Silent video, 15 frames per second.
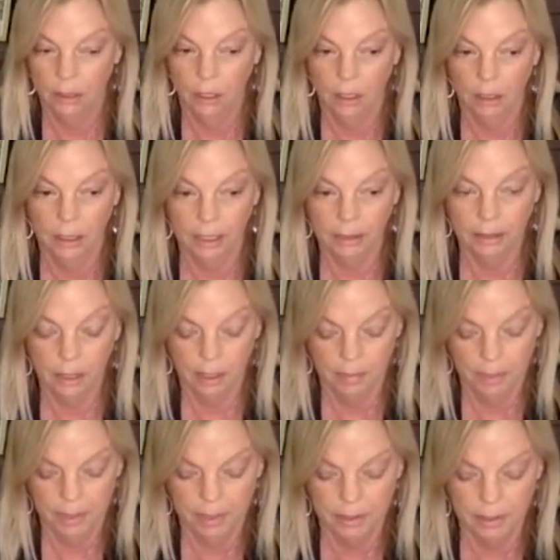All right, the
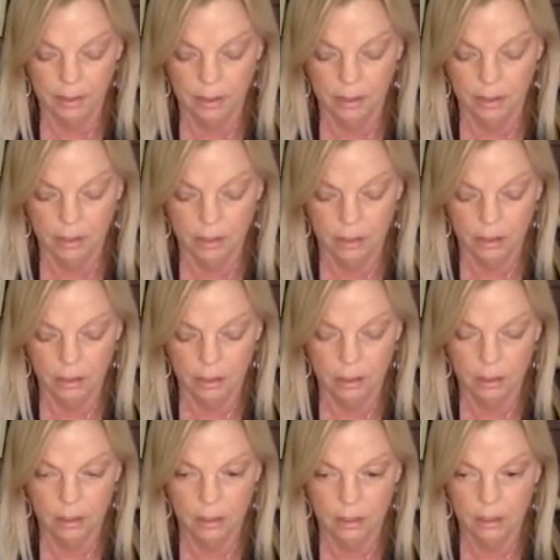embassy
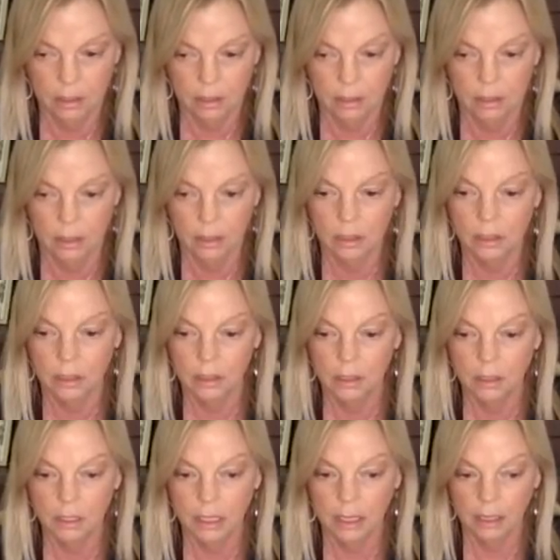
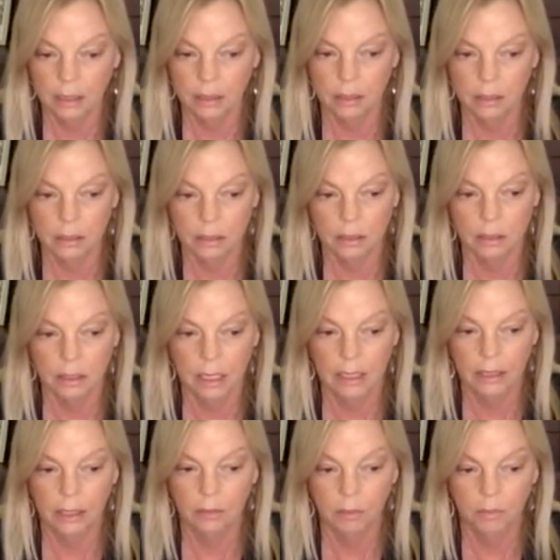in Texas,
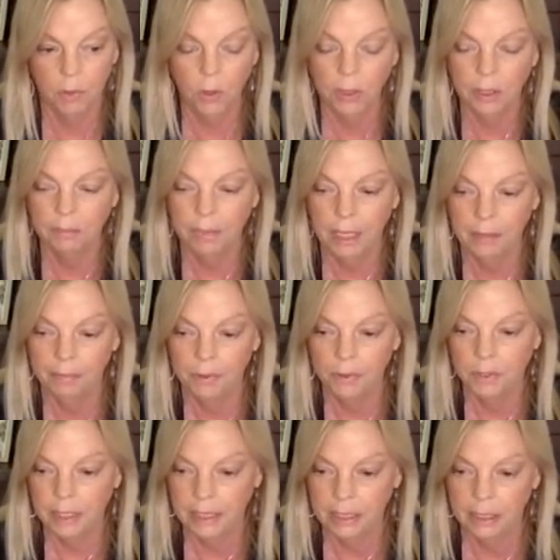and they were burning
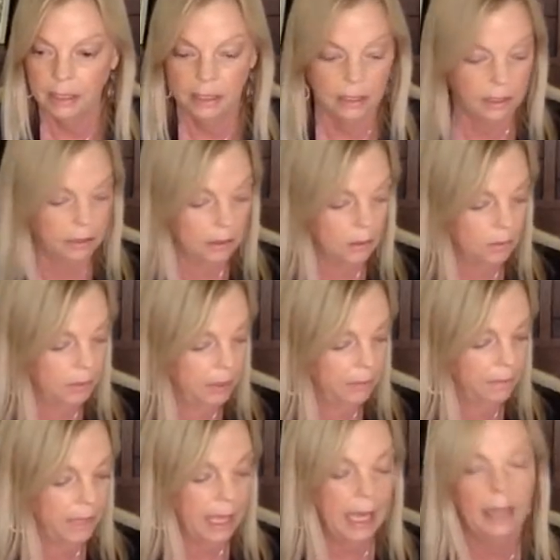papers. I did see a little bit
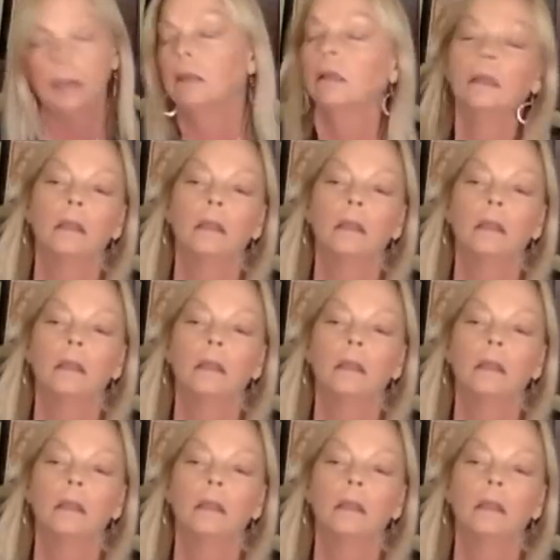of that.